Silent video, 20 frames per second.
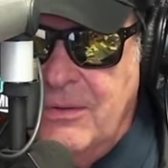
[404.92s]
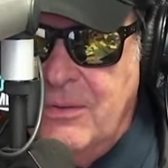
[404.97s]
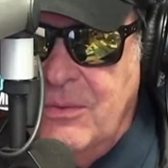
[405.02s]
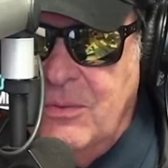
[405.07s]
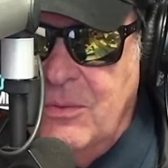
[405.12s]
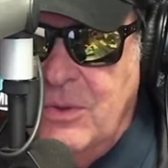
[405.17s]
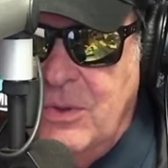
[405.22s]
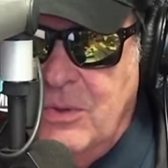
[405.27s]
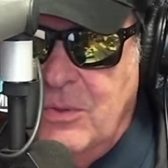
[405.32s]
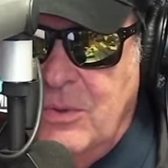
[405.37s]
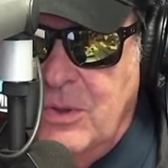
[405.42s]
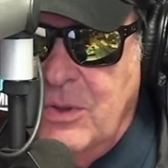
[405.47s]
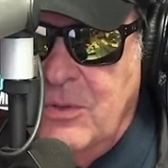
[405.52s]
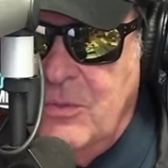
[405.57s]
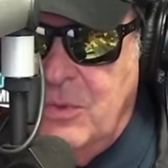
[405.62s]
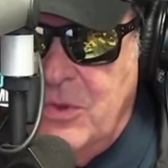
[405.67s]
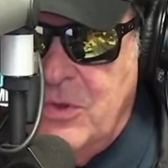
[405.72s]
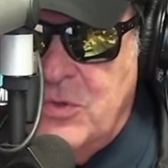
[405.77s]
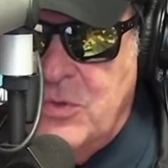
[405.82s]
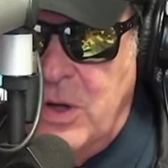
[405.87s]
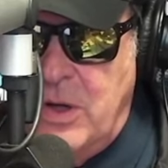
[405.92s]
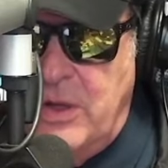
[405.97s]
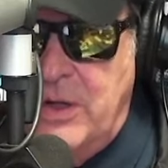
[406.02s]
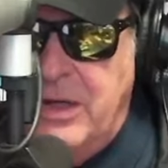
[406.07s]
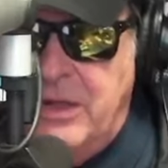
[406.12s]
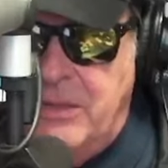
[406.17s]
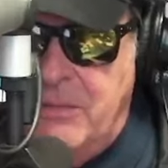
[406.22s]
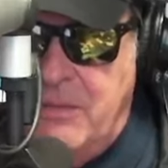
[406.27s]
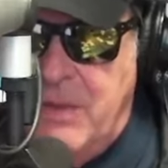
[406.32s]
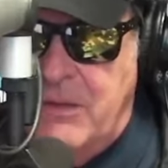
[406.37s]
We're
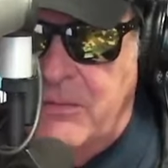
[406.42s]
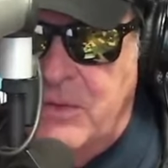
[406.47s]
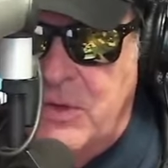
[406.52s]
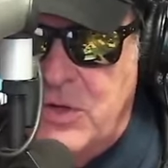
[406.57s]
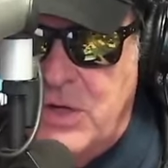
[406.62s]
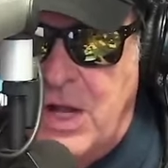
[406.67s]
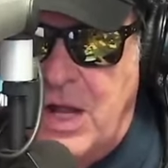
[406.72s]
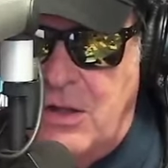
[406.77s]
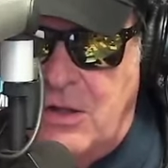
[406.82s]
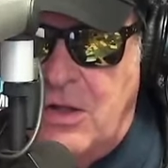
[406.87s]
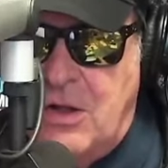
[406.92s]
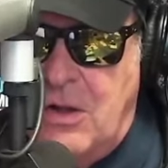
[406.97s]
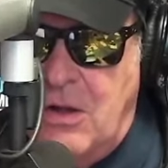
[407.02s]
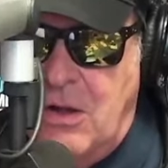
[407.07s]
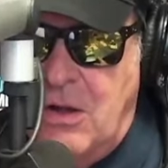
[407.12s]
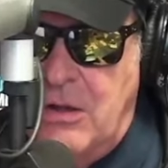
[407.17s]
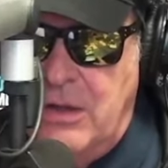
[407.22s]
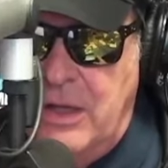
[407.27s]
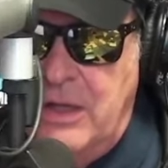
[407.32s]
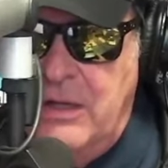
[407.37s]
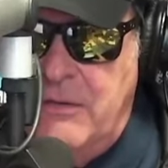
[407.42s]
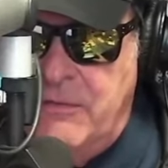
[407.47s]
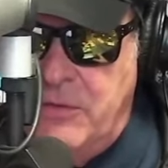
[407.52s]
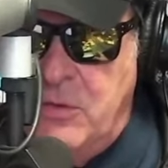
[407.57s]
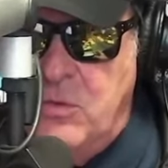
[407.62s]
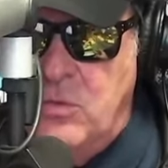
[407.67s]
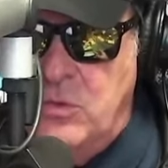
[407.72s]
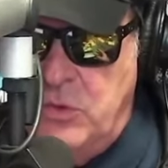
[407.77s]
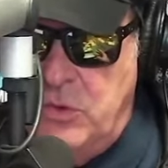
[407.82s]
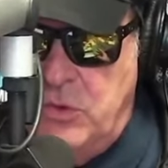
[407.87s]
drinking beverage alcohol, and if
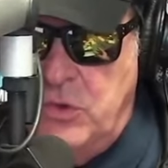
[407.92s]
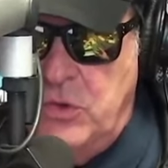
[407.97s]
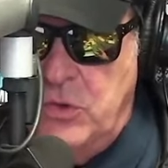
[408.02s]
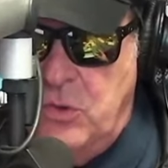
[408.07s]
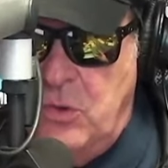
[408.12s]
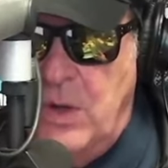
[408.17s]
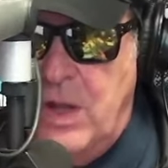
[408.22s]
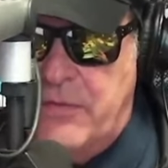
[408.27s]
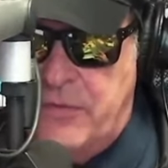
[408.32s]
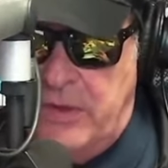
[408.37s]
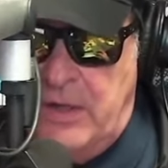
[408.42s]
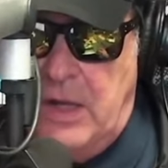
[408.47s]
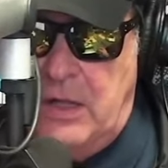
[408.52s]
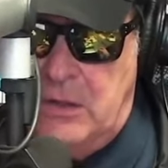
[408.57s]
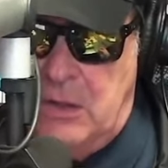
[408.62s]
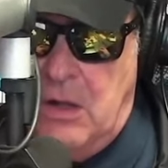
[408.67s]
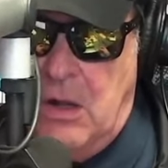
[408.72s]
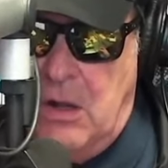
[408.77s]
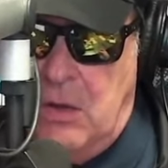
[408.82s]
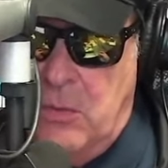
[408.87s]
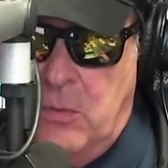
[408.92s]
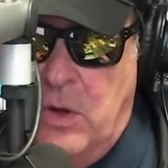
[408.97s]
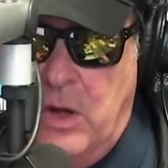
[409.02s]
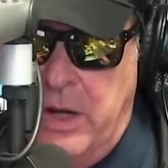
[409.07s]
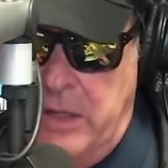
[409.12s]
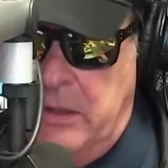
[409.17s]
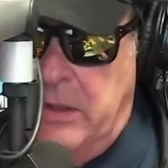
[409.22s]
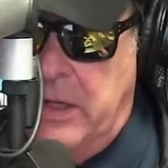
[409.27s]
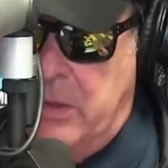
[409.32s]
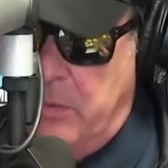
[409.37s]
you do ethyl alcohol
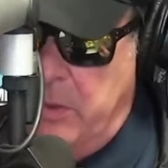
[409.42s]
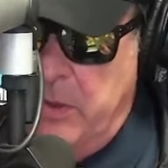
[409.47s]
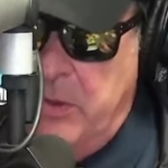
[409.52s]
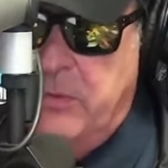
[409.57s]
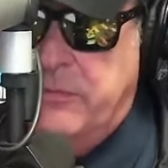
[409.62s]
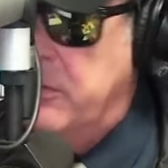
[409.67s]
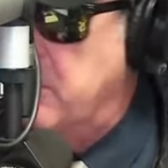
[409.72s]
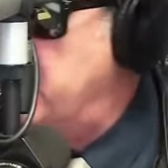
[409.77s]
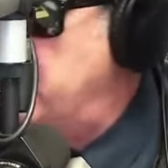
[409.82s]
right, like we do from